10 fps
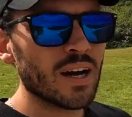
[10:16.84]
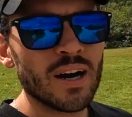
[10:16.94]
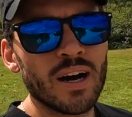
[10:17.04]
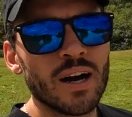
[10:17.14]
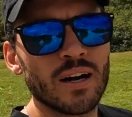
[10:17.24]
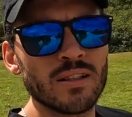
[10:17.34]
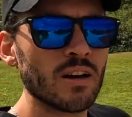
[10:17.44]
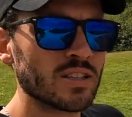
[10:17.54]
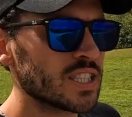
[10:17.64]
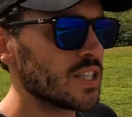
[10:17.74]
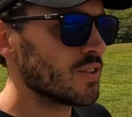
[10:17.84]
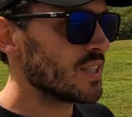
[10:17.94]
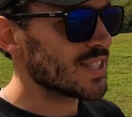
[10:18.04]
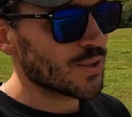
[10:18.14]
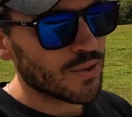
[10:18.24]
a long
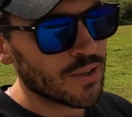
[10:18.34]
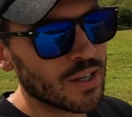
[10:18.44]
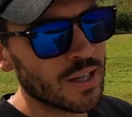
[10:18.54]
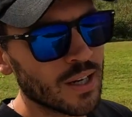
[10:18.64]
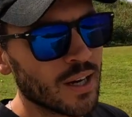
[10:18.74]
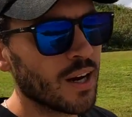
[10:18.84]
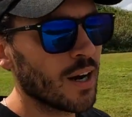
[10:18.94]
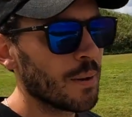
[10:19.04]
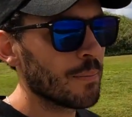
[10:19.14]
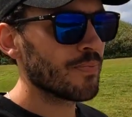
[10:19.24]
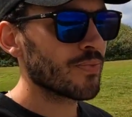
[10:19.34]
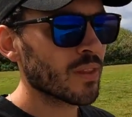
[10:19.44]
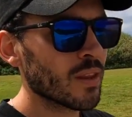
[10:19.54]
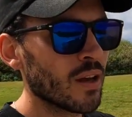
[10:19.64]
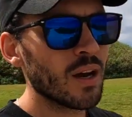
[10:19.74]
series or
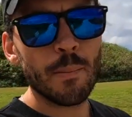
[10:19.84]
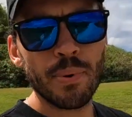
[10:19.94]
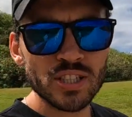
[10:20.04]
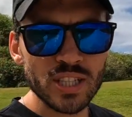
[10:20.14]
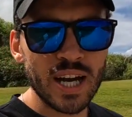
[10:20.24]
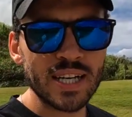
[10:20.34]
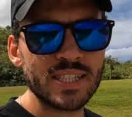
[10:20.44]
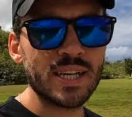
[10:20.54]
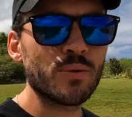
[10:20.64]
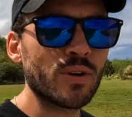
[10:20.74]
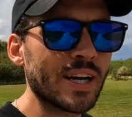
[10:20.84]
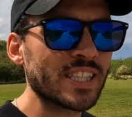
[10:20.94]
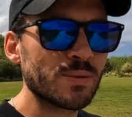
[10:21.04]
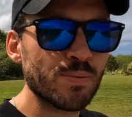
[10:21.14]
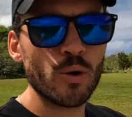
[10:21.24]
a bunch of content where I
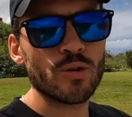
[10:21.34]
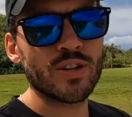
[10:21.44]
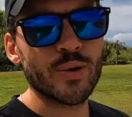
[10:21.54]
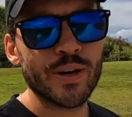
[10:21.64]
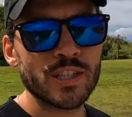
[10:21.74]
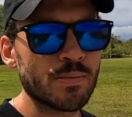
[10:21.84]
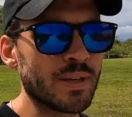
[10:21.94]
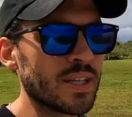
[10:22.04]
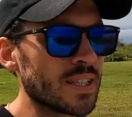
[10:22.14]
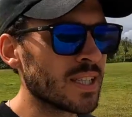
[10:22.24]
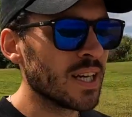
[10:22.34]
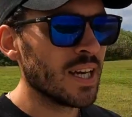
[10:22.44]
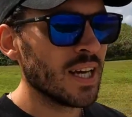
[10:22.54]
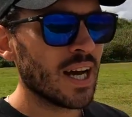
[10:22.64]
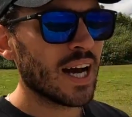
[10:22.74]
explore the US, because
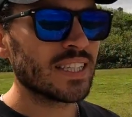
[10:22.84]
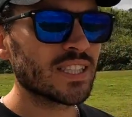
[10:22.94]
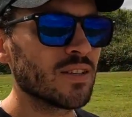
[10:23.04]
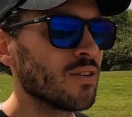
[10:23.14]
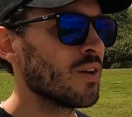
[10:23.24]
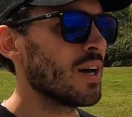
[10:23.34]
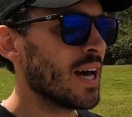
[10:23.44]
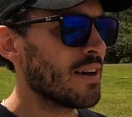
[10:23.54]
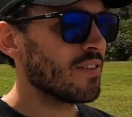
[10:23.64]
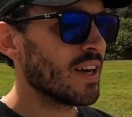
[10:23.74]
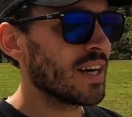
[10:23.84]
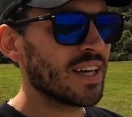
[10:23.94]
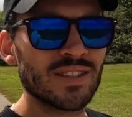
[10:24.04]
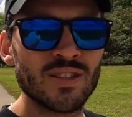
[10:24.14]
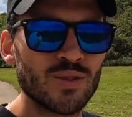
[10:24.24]
I still have
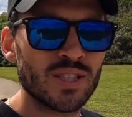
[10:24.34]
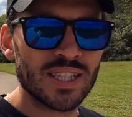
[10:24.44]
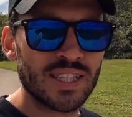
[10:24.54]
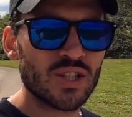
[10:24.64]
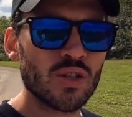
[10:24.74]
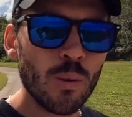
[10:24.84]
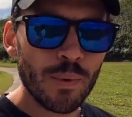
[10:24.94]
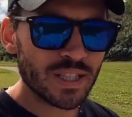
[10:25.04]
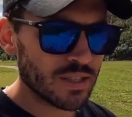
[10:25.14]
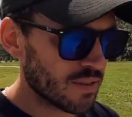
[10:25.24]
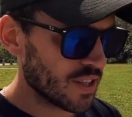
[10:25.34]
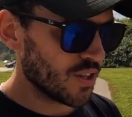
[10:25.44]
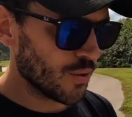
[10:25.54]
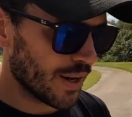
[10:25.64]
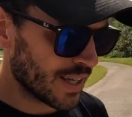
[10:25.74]
yet to see so much of the
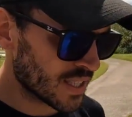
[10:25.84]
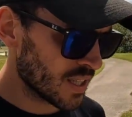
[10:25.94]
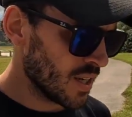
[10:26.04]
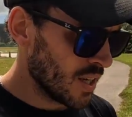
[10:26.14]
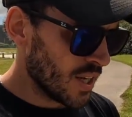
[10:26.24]
US.